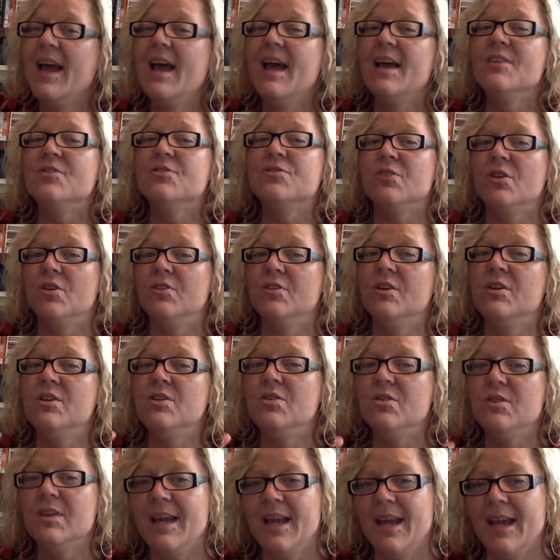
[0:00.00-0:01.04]
so that
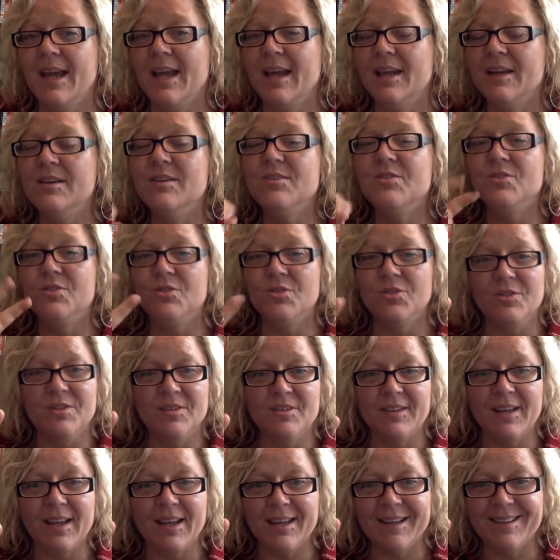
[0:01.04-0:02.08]
you can do the
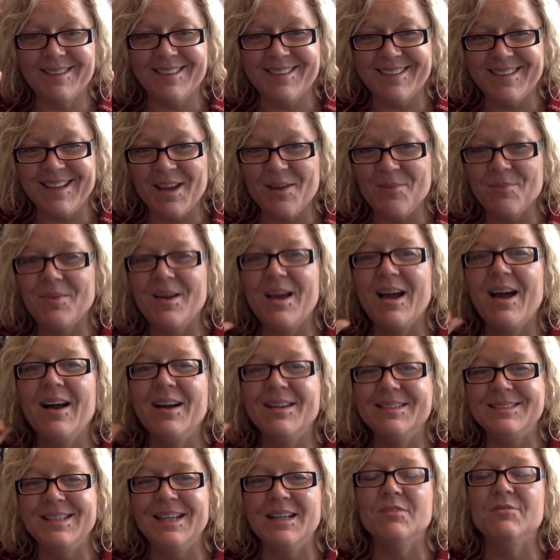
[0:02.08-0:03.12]
second step,
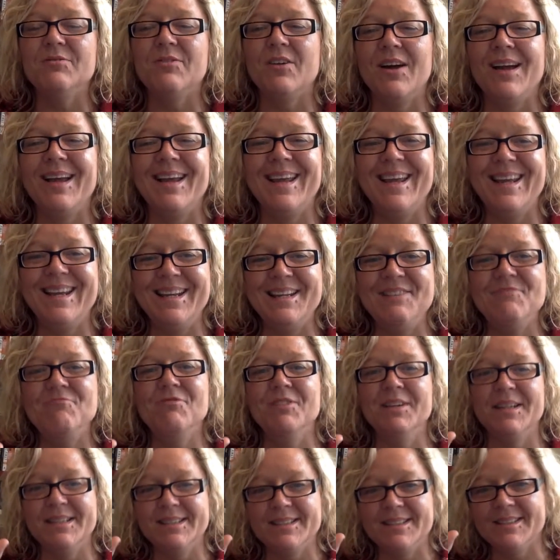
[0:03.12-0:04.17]
identify any
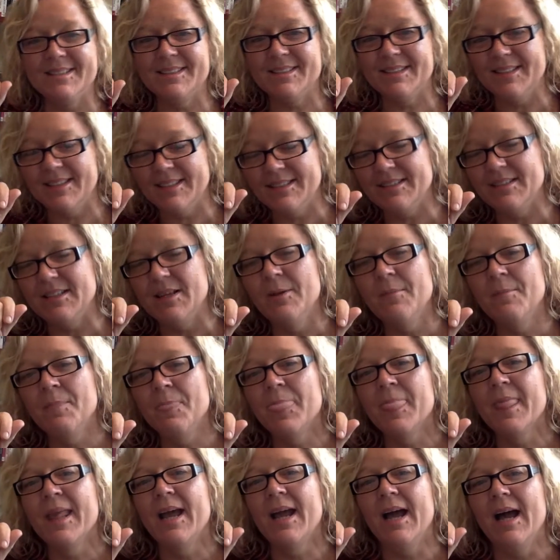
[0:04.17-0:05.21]
risks.
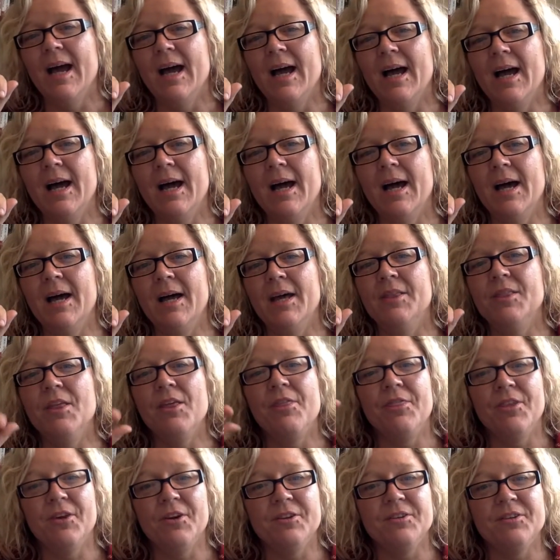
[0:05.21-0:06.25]
The
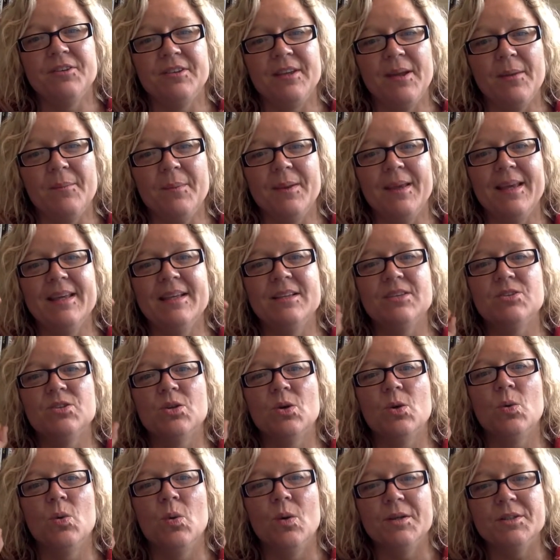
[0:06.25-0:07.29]
third step is
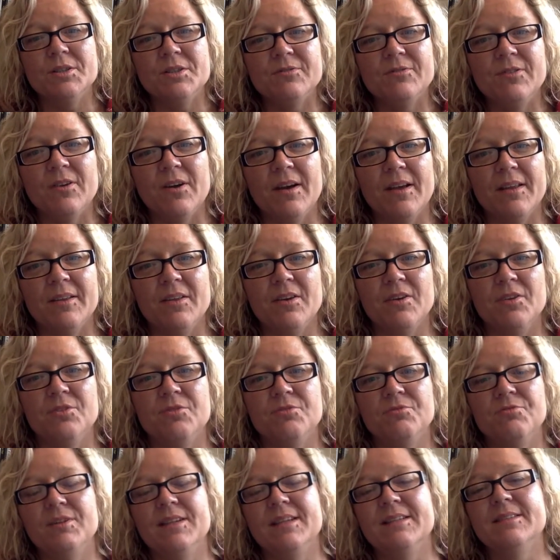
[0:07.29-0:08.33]
quantify
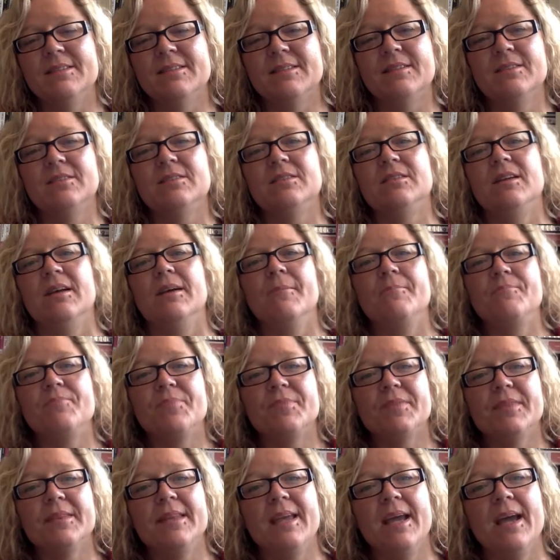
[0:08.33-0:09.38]
those risks.
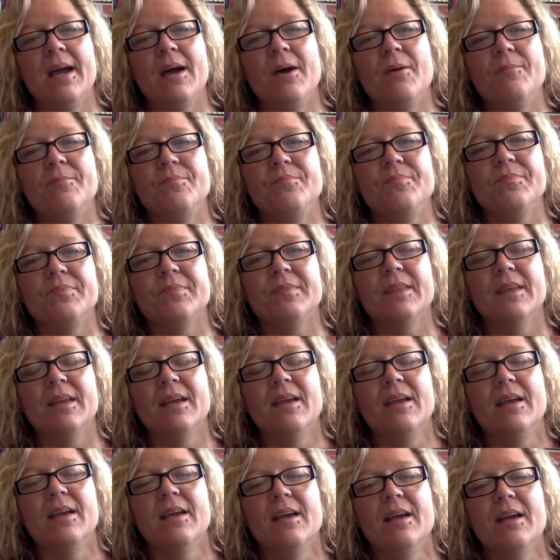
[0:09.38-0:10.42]
Now,
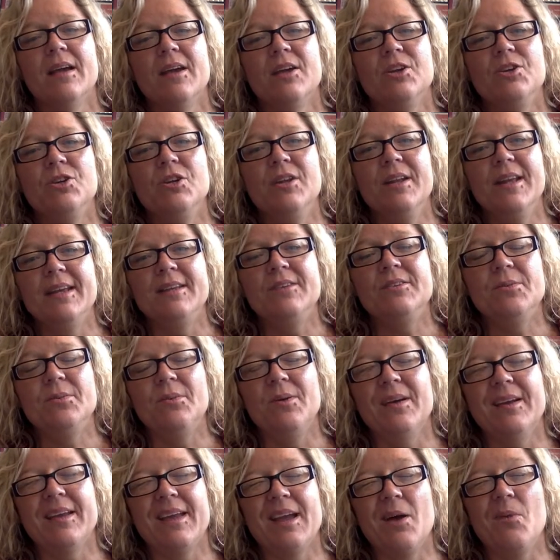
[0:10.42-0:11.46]
you need to
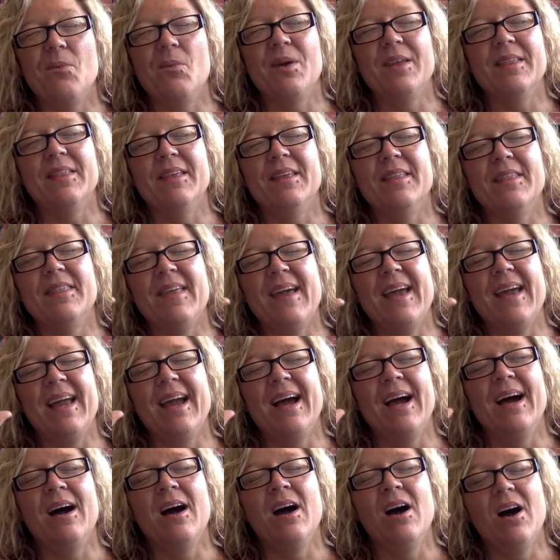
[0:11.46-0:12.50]
work out whether they
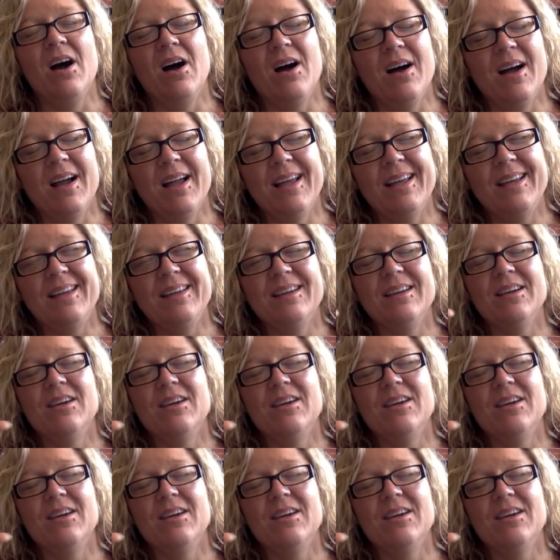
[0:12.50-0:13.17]
are high